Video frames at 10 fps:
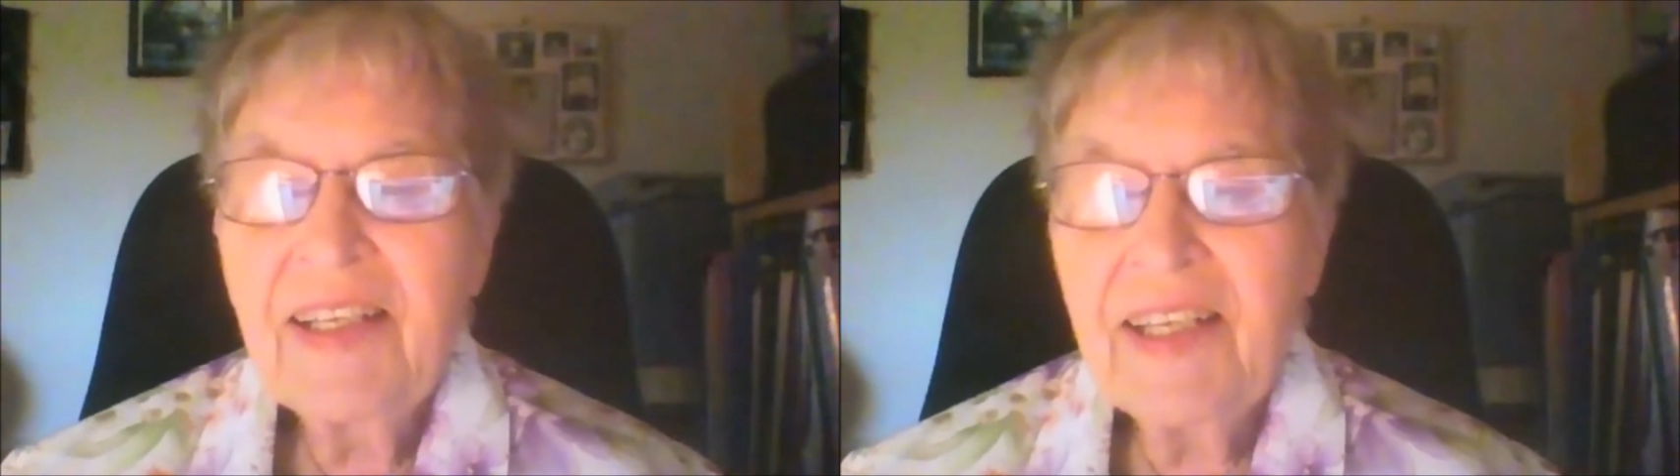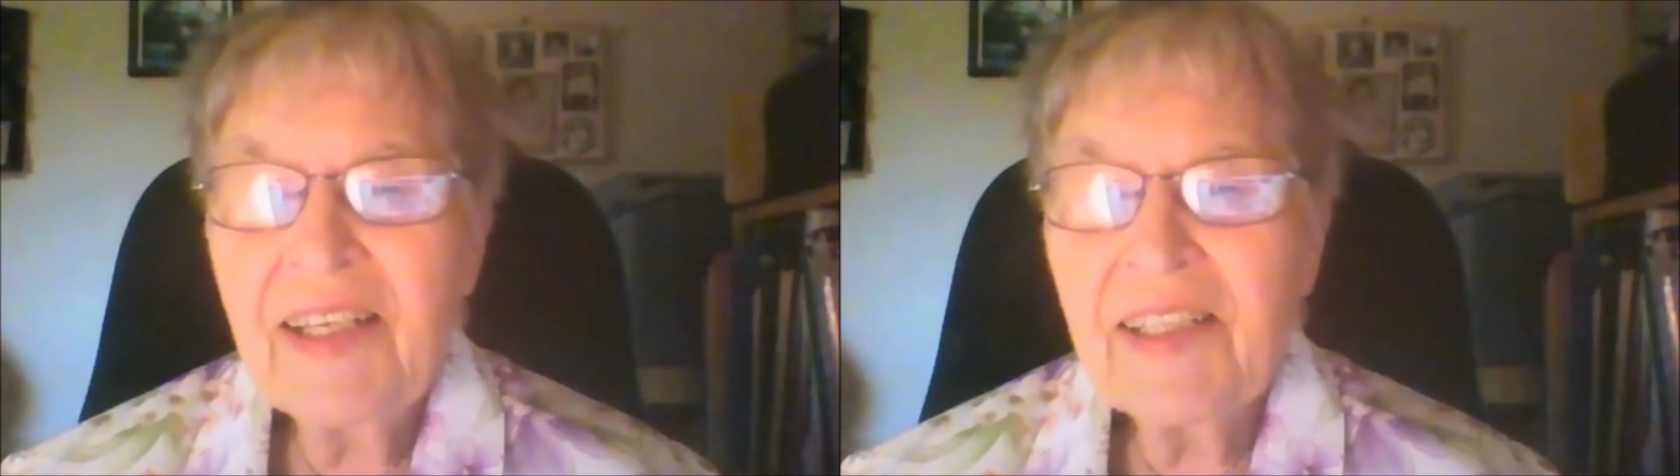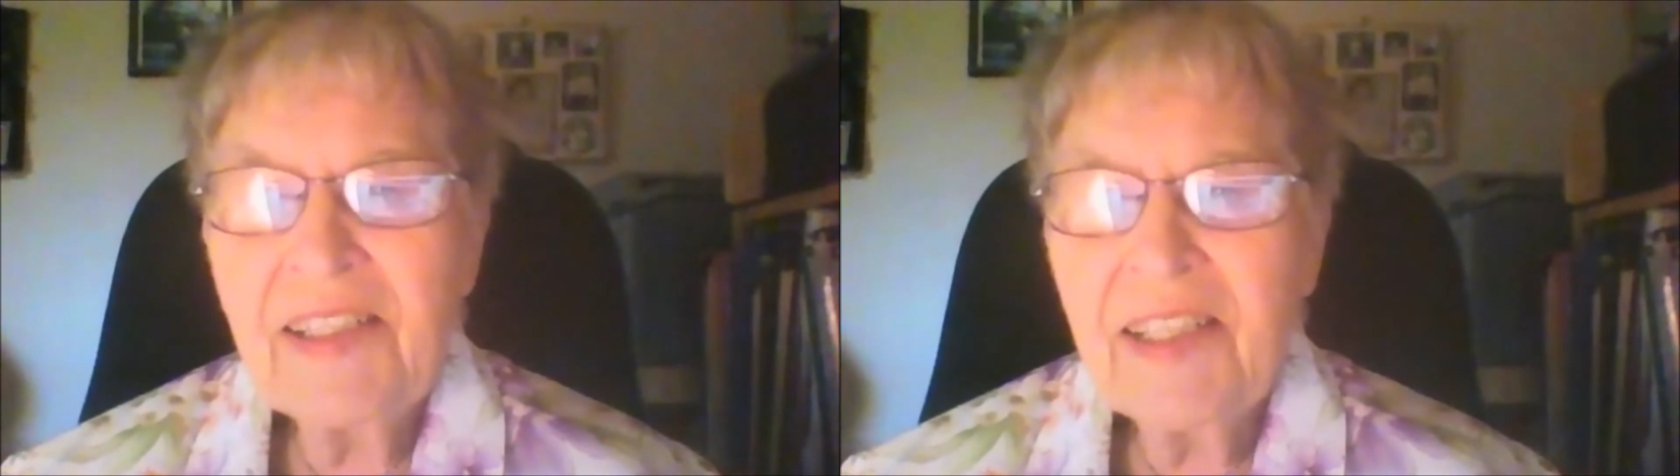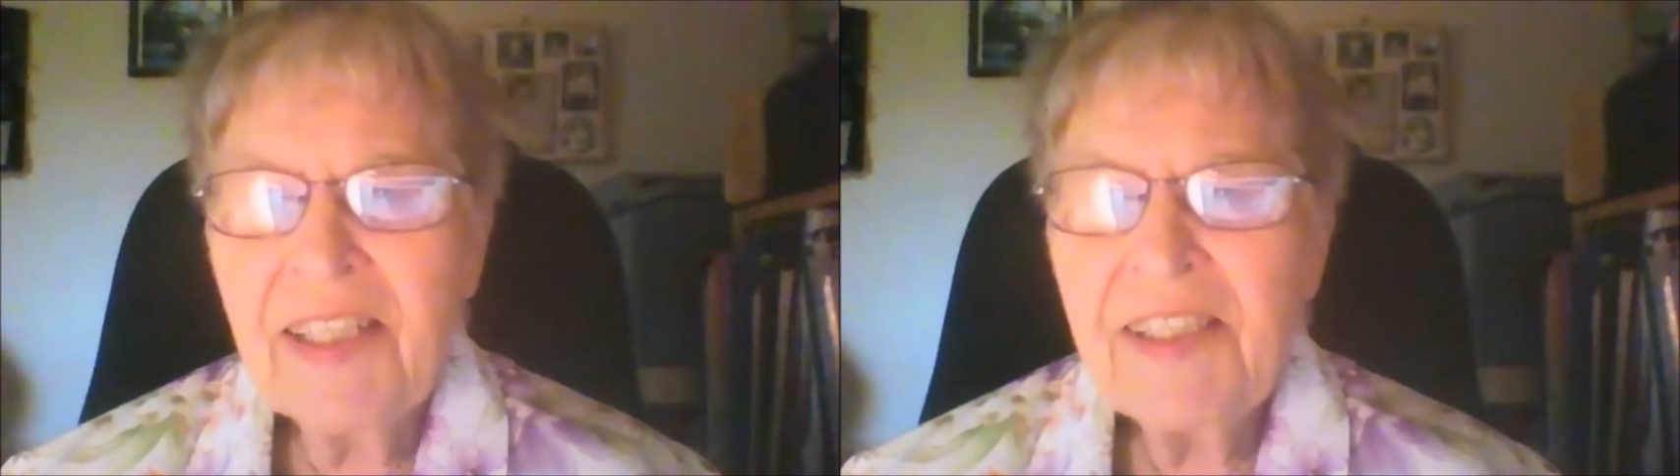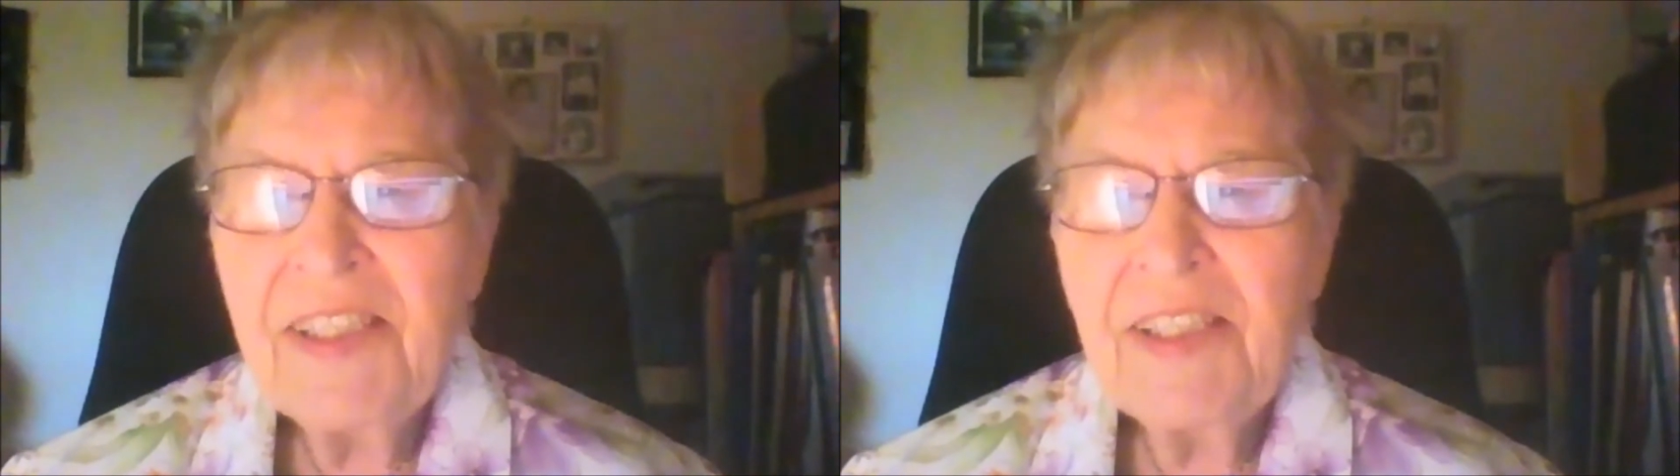And in
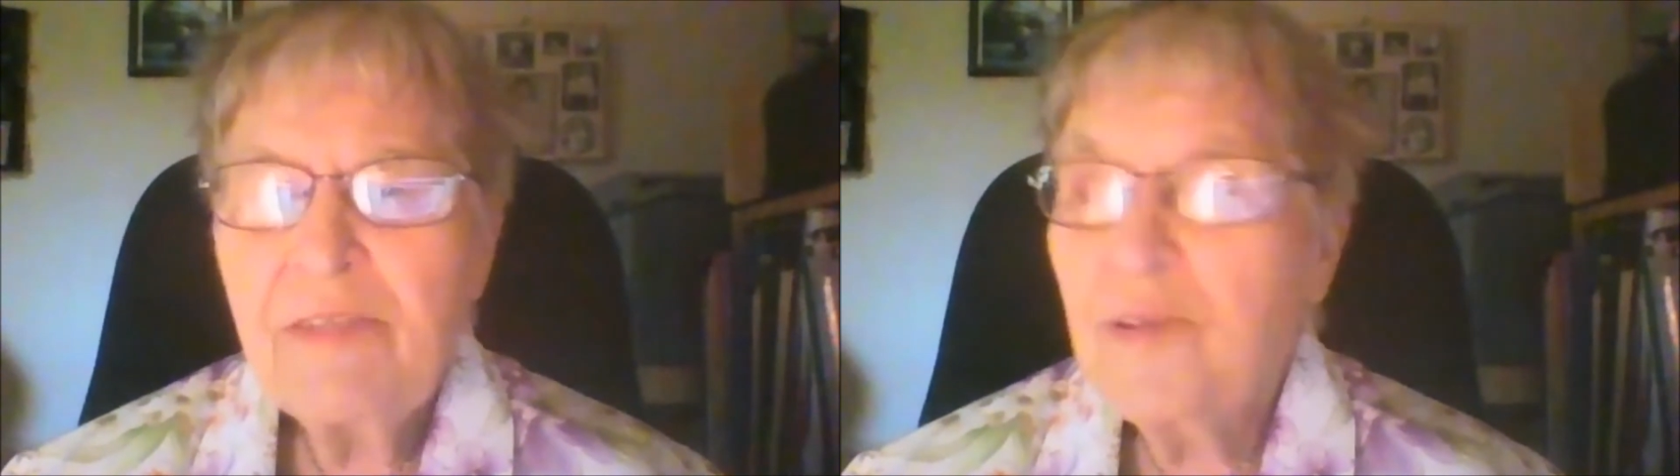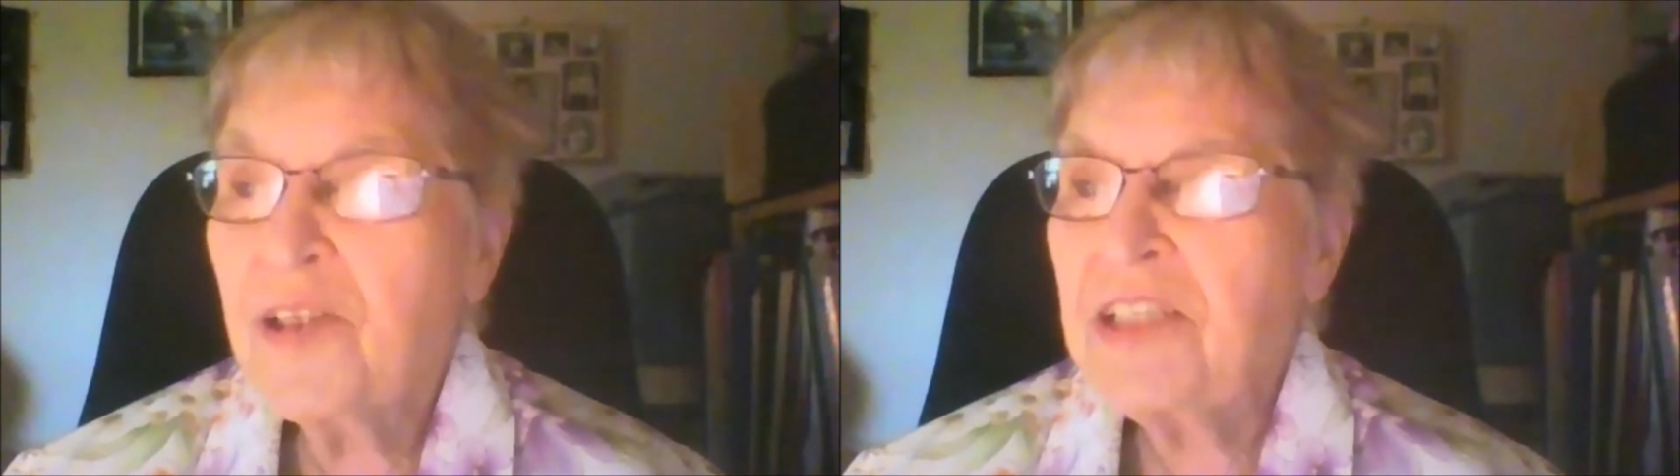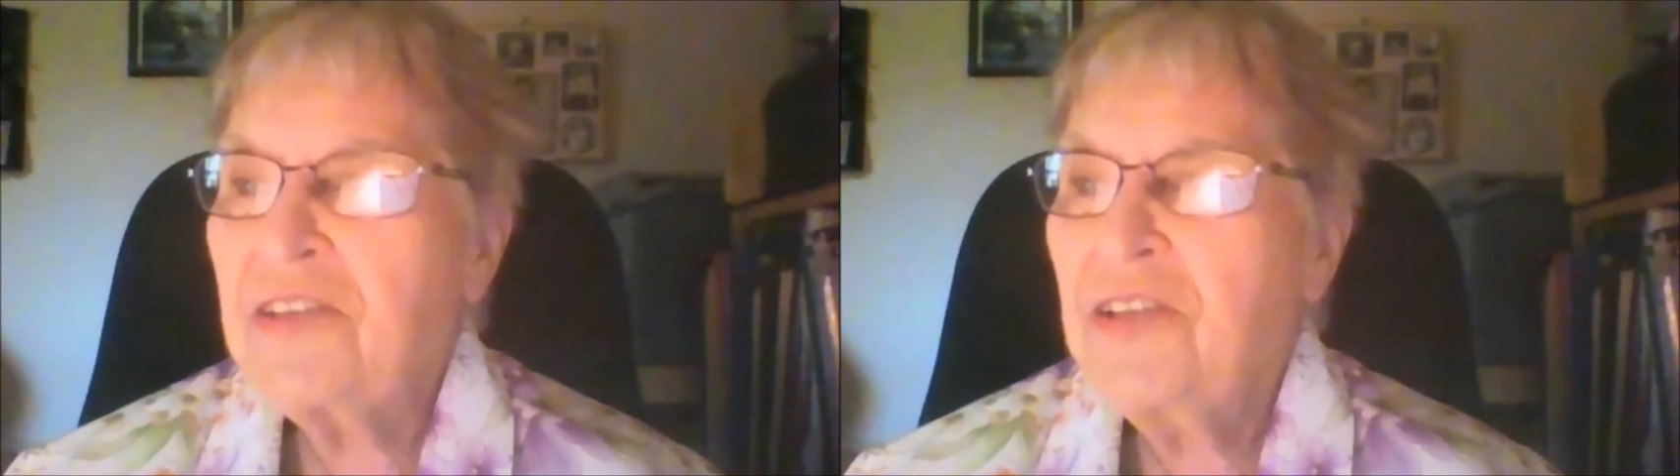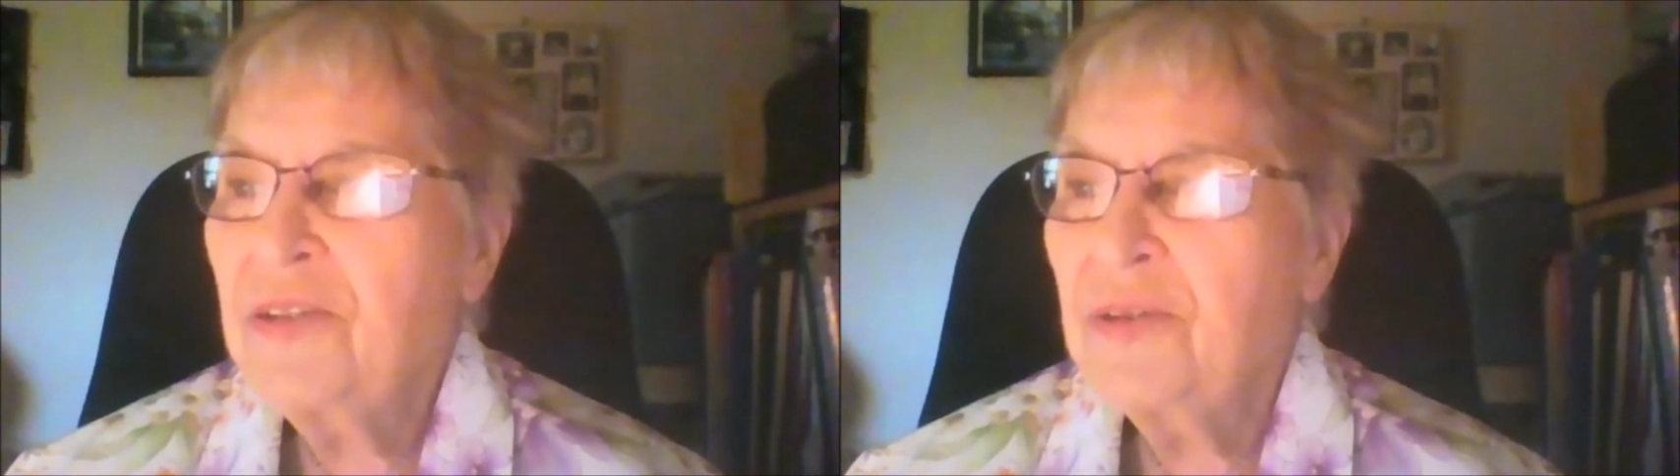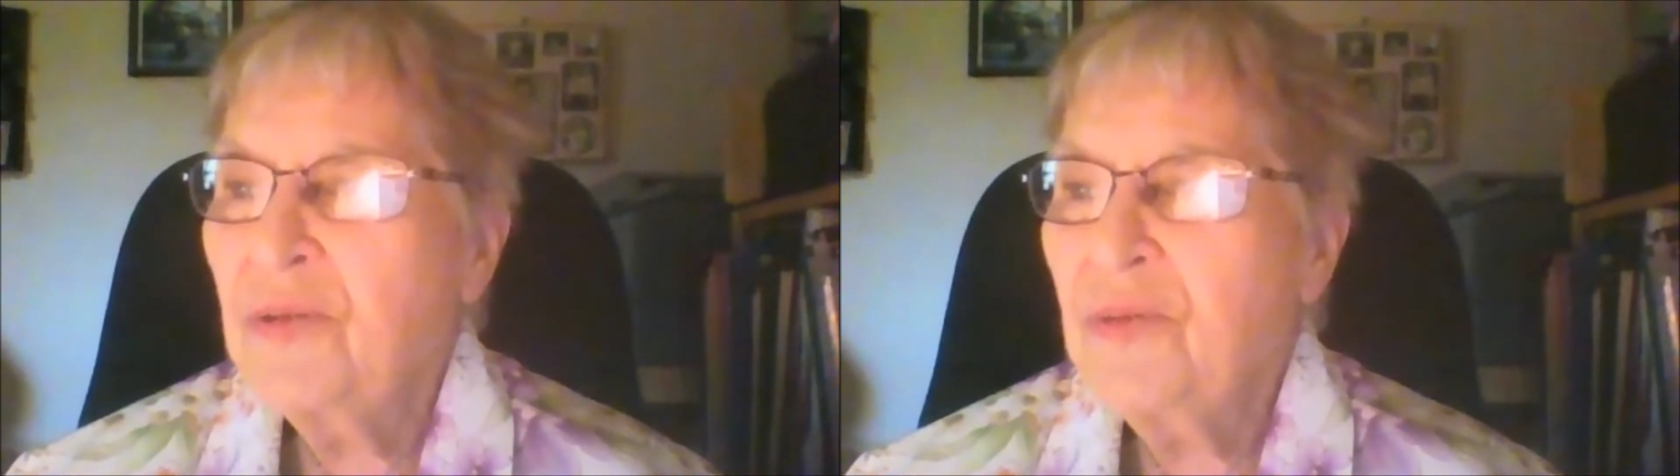
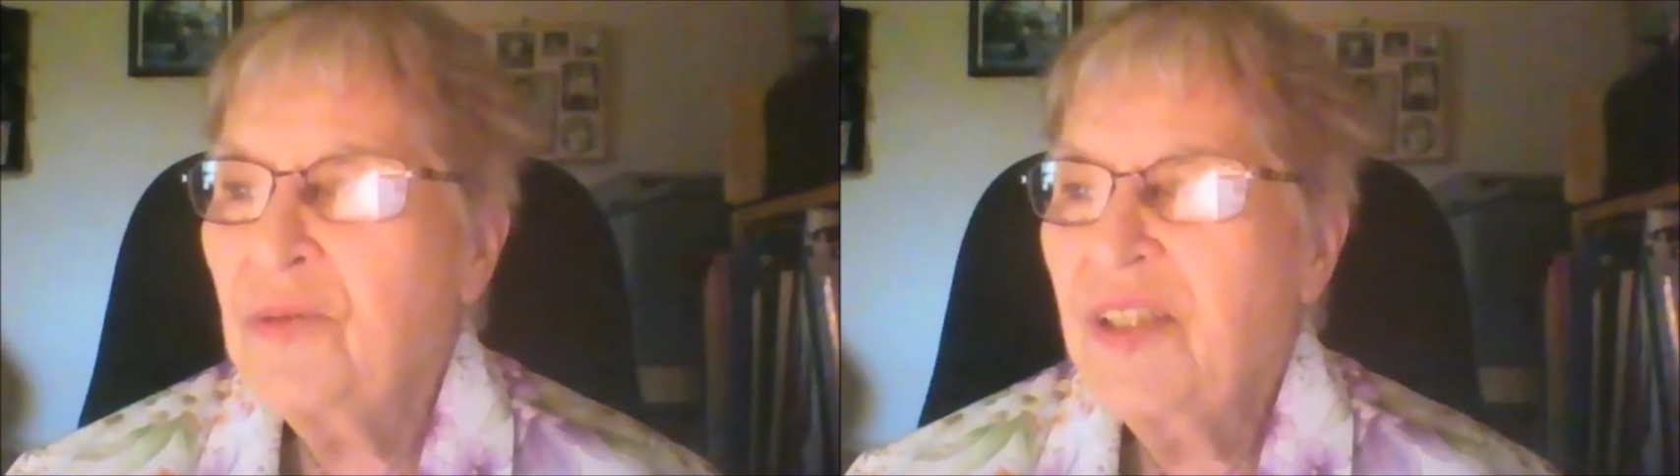1942,